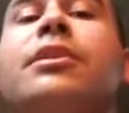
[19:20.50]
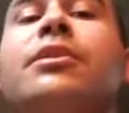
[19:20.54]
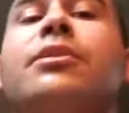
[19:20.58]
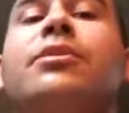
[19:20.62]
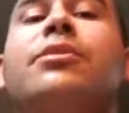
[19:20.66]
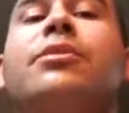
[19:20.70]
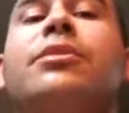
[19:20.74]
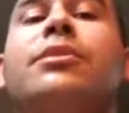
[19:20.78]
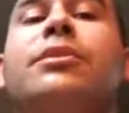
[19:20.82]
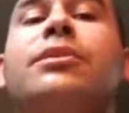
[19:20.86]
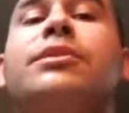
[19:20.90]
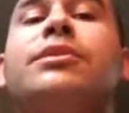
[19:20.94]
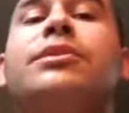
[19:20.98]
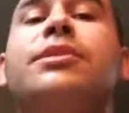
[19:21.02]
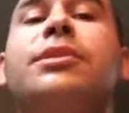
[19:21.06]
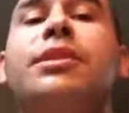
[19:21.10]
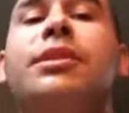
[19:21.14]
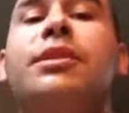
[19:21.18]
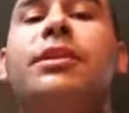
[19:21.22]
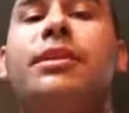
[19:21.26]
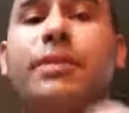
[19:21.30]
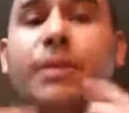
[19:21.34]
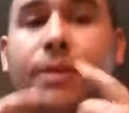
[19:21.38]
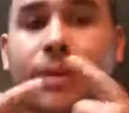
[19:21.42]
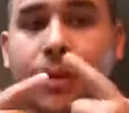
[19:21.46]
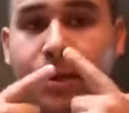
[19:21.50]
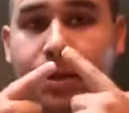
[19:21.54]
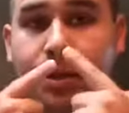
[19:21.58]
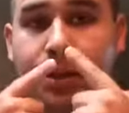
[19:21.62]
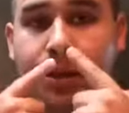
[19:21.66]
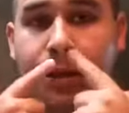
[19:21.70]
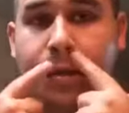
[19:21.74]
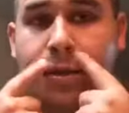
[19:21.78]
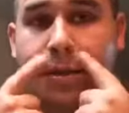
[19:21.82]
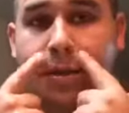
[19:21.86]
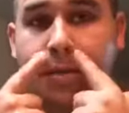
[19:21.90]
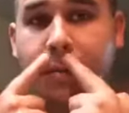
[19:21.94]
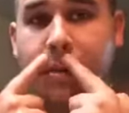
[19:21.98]
the corners here
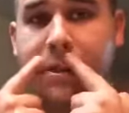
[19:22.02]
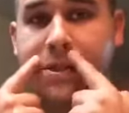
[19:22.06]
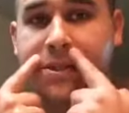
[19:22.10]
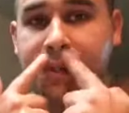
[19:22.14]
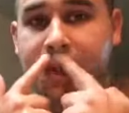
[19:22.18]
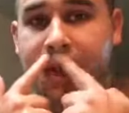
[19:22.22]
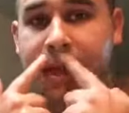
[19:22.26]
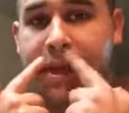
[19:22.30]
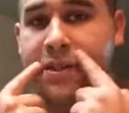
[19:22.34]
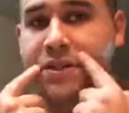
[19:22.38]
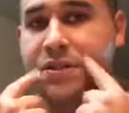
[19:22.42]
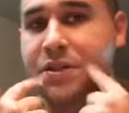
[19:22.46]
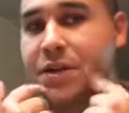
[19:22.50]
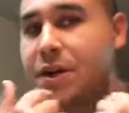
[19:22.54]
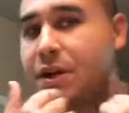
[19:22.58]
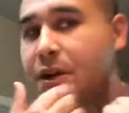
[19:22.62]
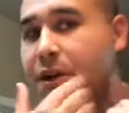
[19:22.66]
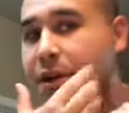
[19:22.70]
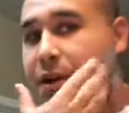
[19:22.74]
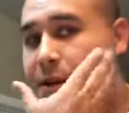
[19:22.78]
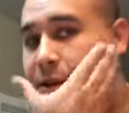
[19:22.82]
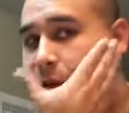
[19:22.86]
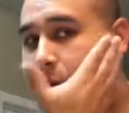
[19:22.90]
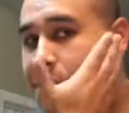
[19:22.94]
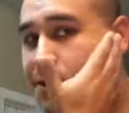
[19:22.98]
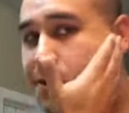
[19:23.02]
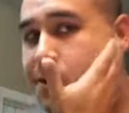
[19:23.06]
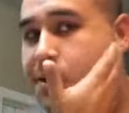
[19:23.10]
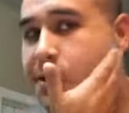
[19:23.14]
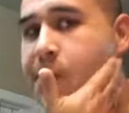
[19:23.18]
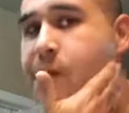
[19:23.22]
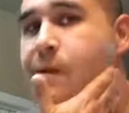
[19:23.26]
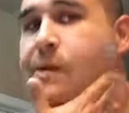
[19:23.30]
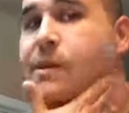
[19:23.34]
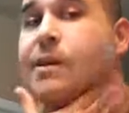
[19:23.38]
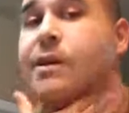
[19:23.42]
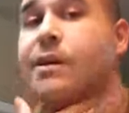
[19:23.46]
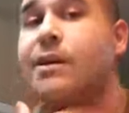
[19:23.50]
and the mustache area,
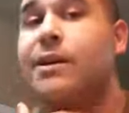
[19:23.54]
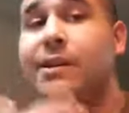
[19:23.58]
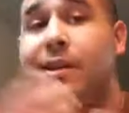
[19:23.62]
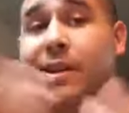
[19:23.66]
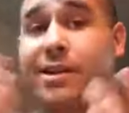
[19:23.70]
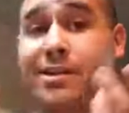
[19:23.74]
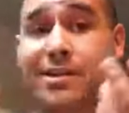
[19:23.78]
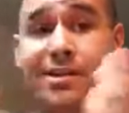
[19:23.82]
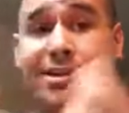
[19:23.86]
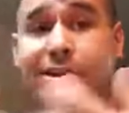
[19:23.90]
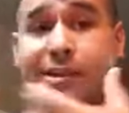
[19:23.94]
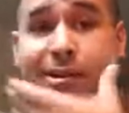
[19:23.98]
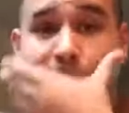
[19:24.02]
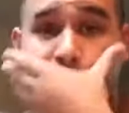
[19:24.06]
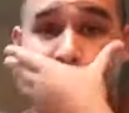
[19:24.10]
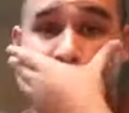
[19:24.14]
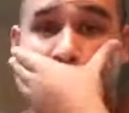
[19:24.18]
and that's it.